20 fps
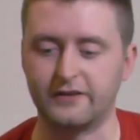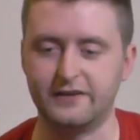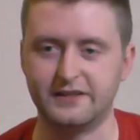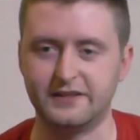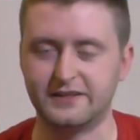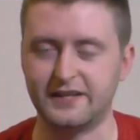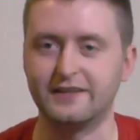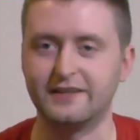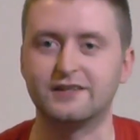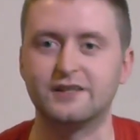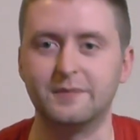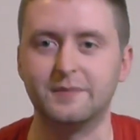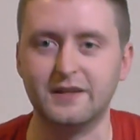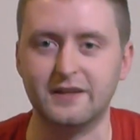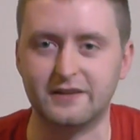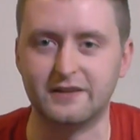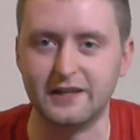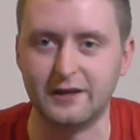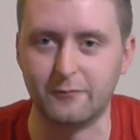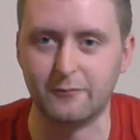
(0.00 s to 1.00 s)
This tends to be
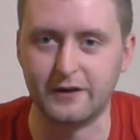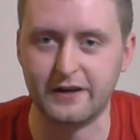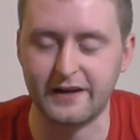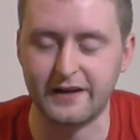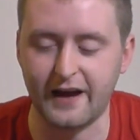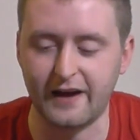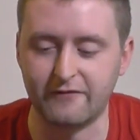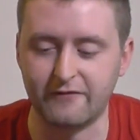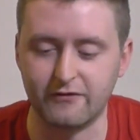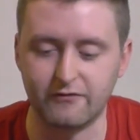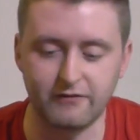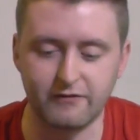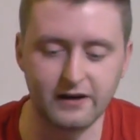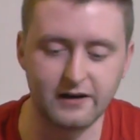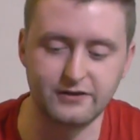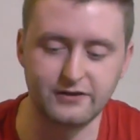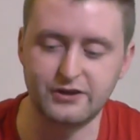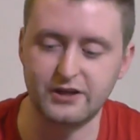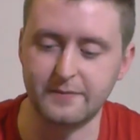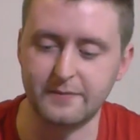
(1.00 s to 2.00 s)
the thing when you get in the
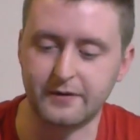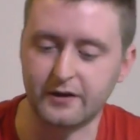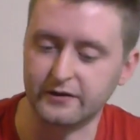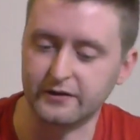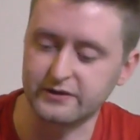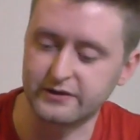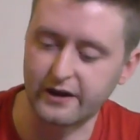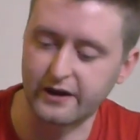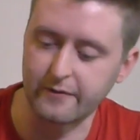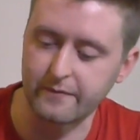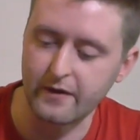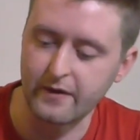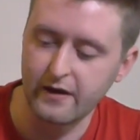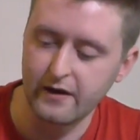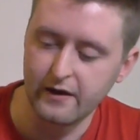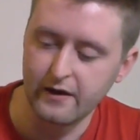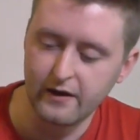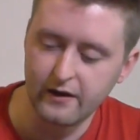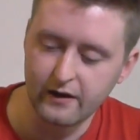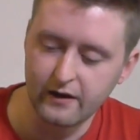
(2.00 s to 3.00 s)
really cheap guns, though.
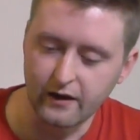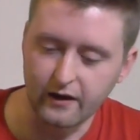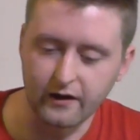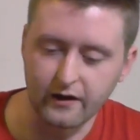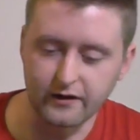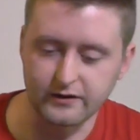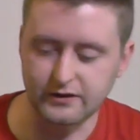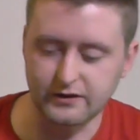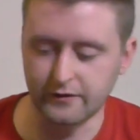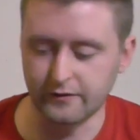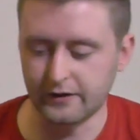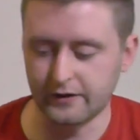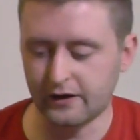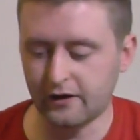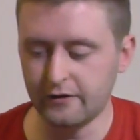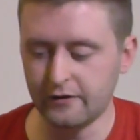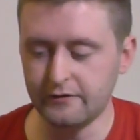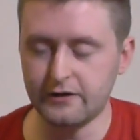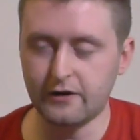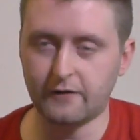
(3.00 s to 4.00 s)
Uh, so
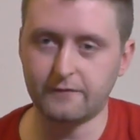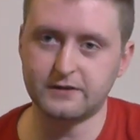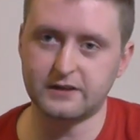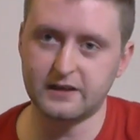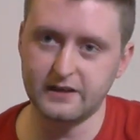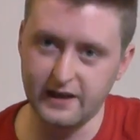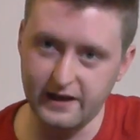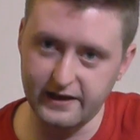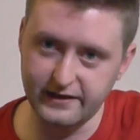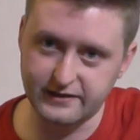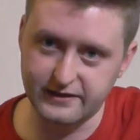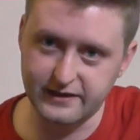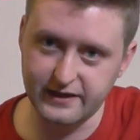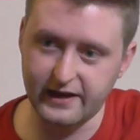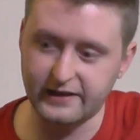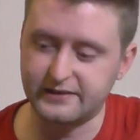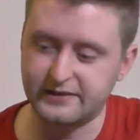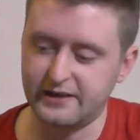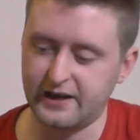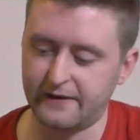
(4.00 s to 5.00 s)
included, obviously, is the
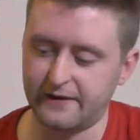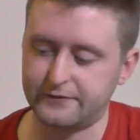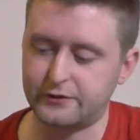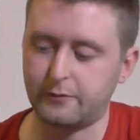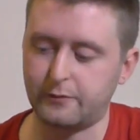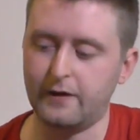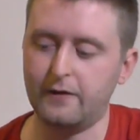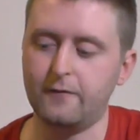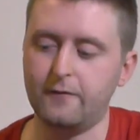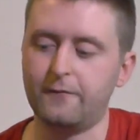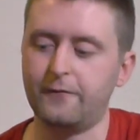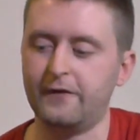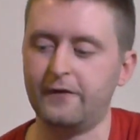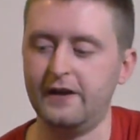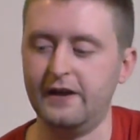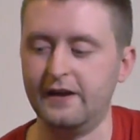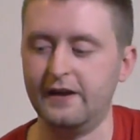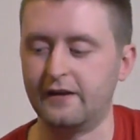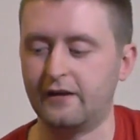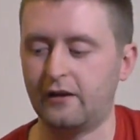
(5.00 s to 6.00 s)
S T F twelve.
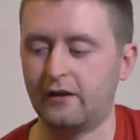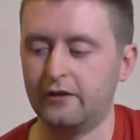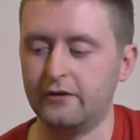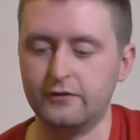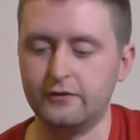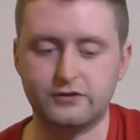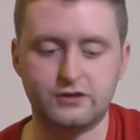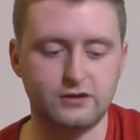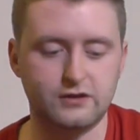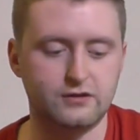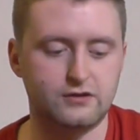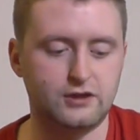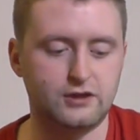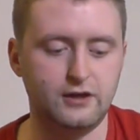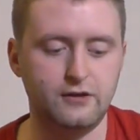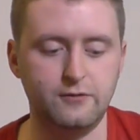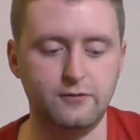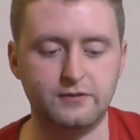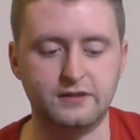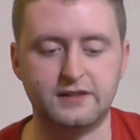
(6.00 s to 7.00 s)
It includes
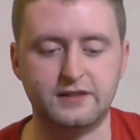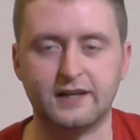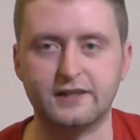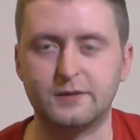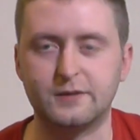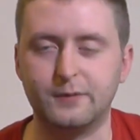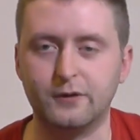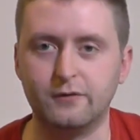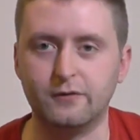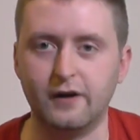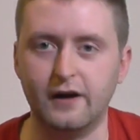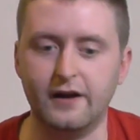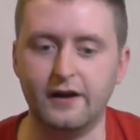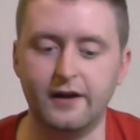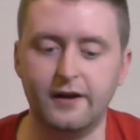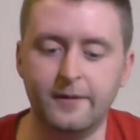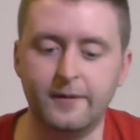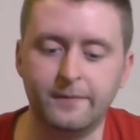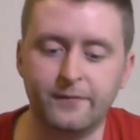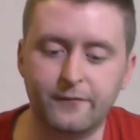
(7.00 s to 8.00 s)
two detachable
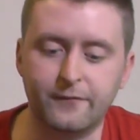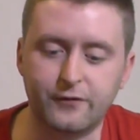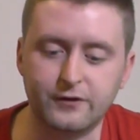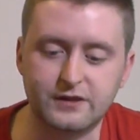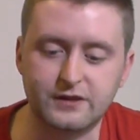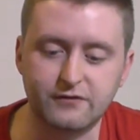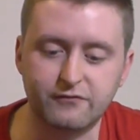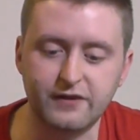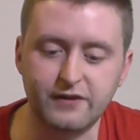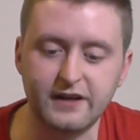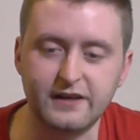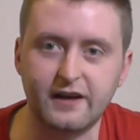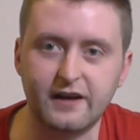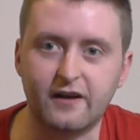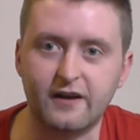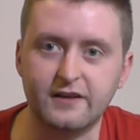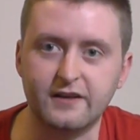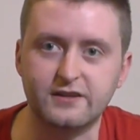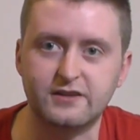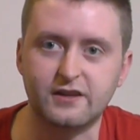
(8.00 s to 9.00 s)
um, front and rear
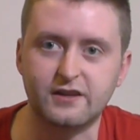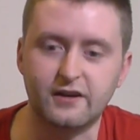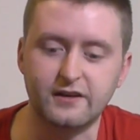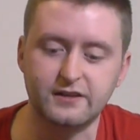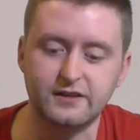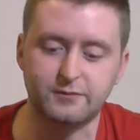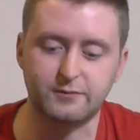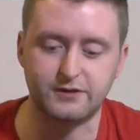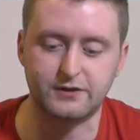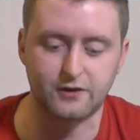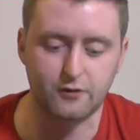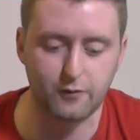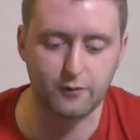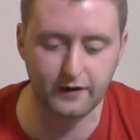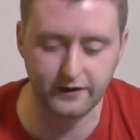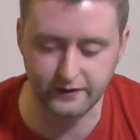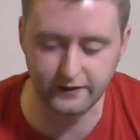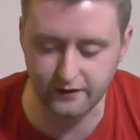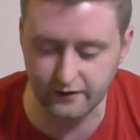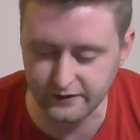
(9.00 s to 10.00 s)
iron sights, which are
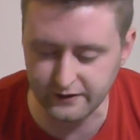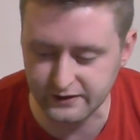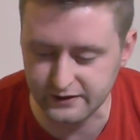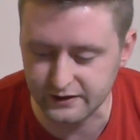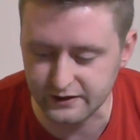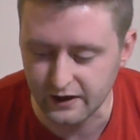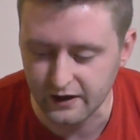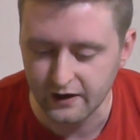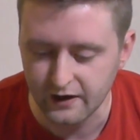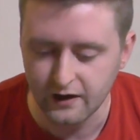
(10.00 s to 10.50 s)
quite nice.